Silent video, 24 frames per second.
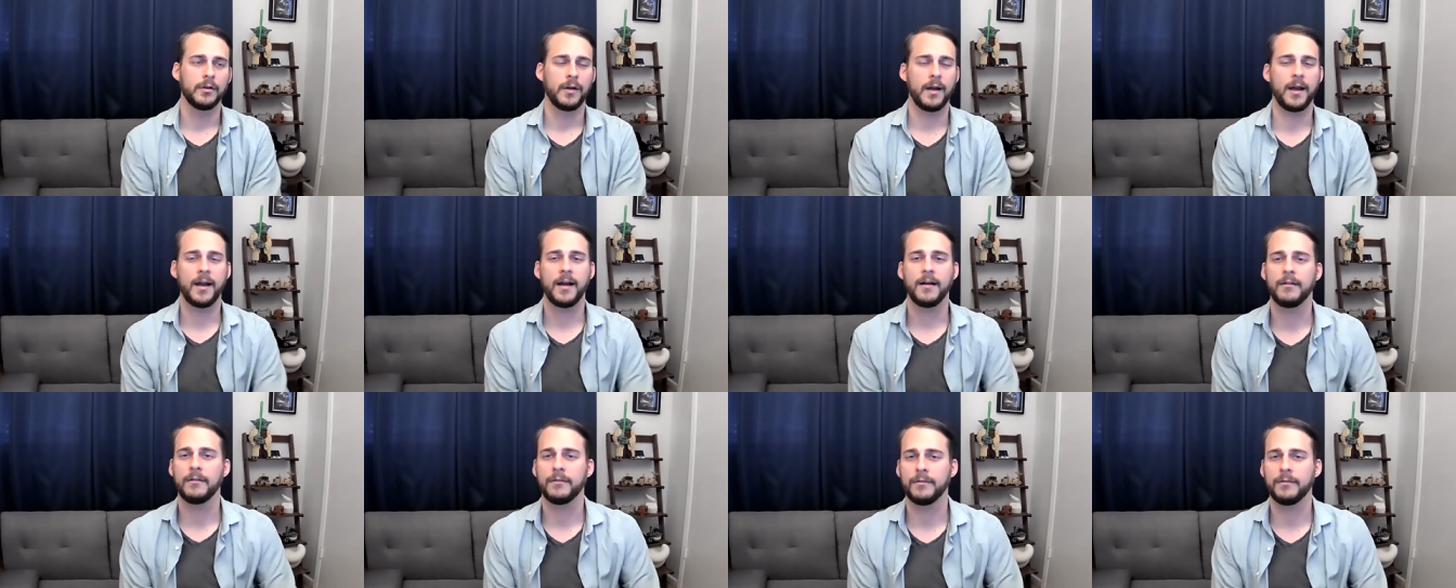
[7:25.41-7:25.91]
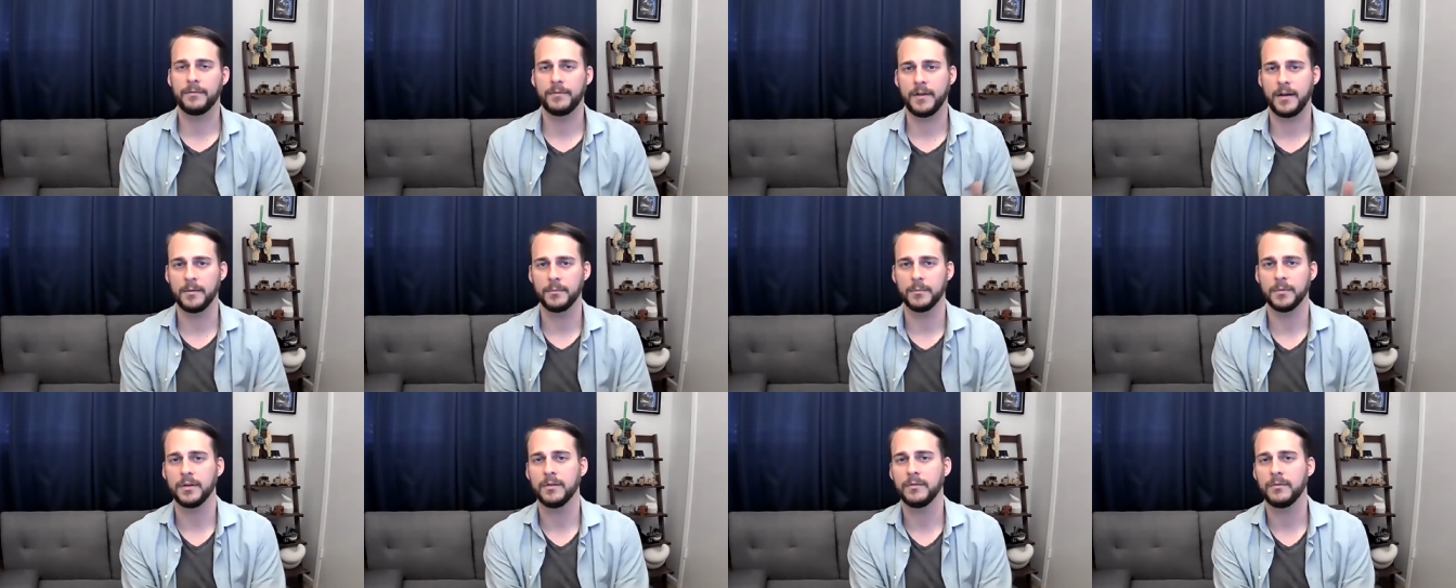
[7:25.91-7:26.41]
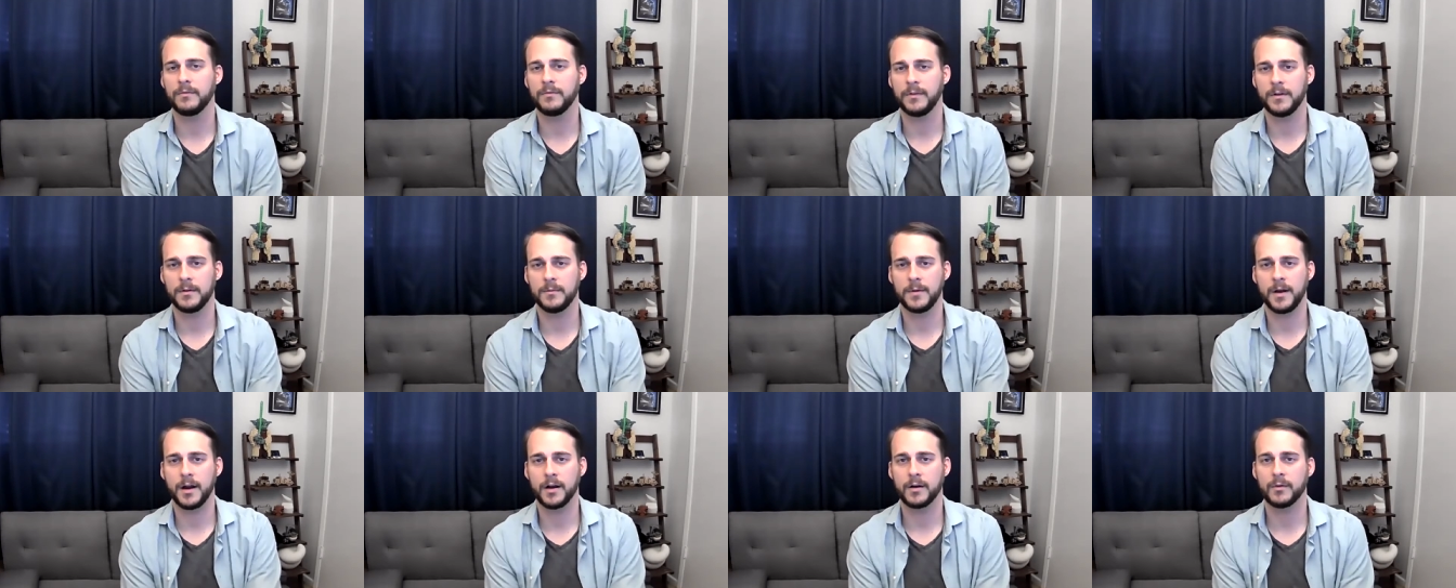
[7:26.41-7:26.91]
have them give
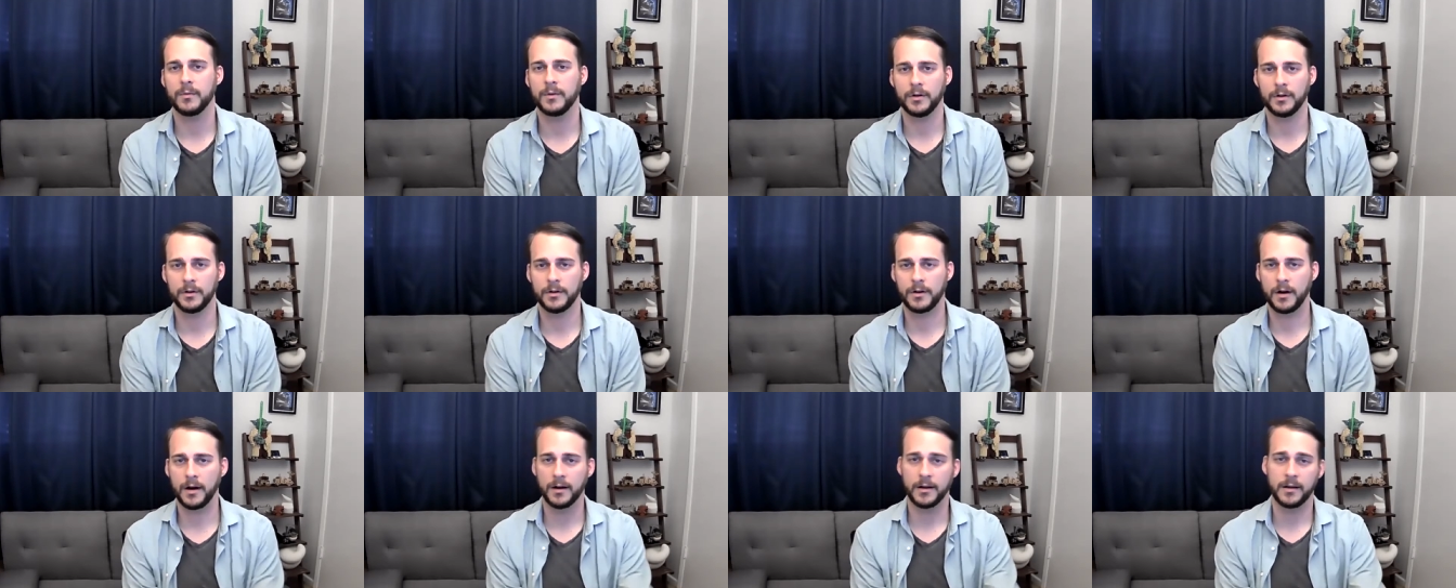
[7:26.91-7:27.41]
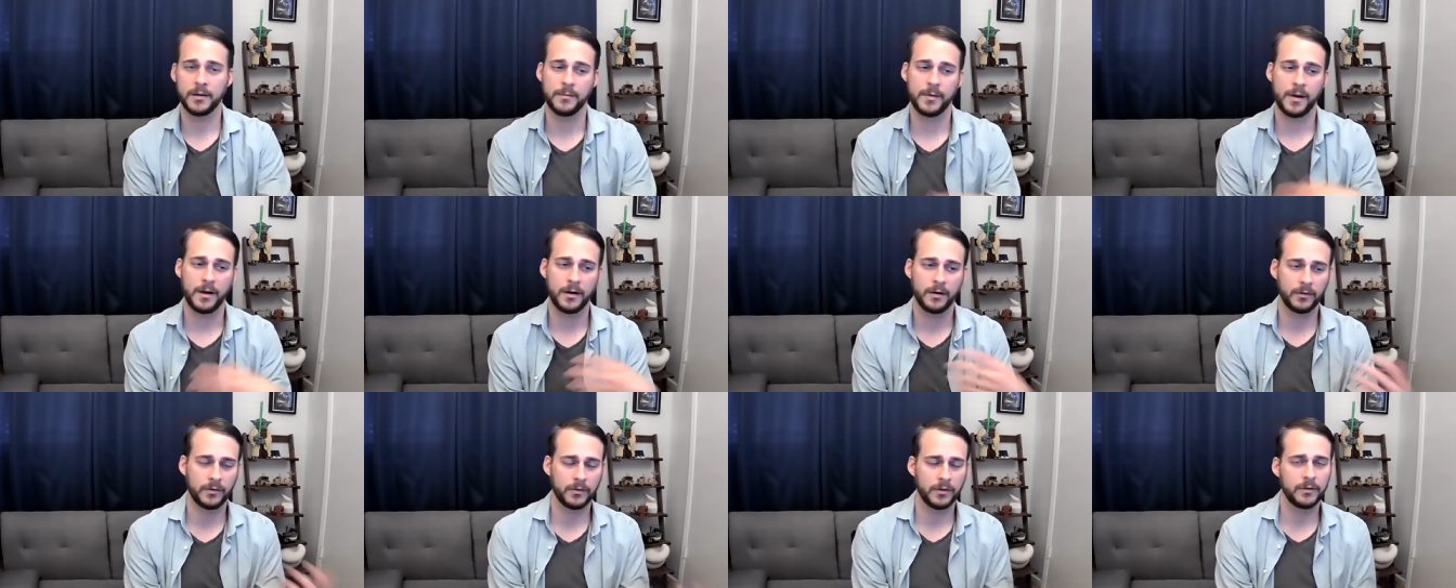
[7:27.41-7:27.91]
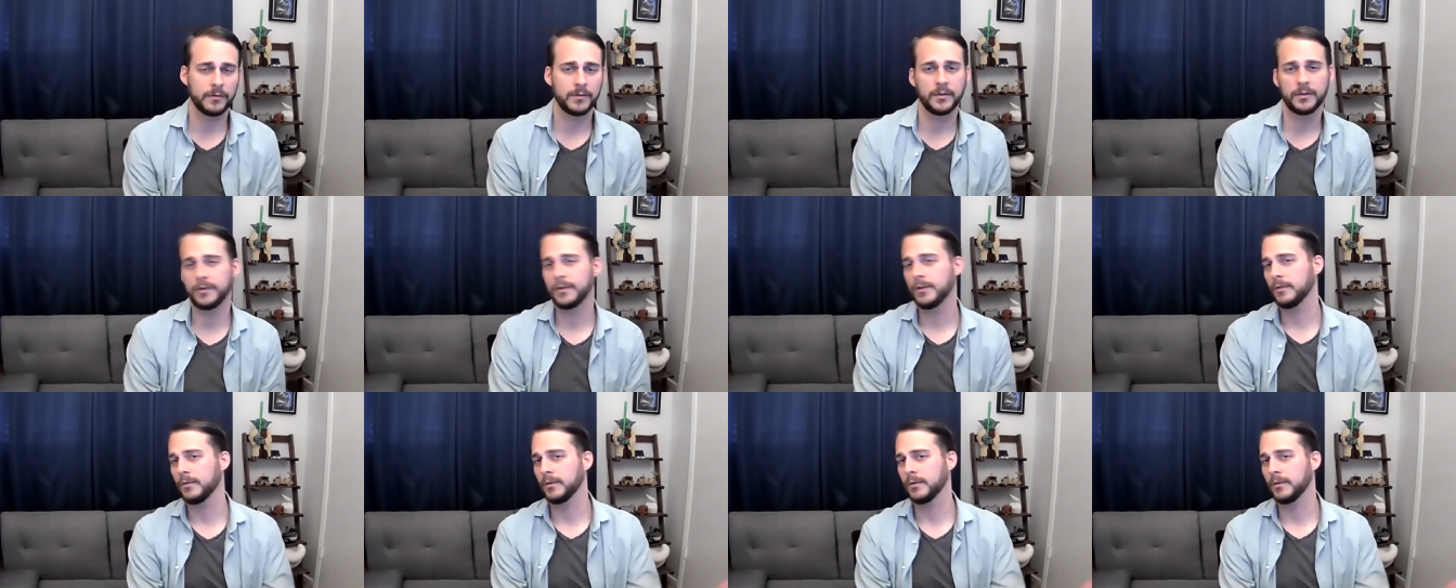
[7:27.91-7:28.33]
feedback when you're talking about a service.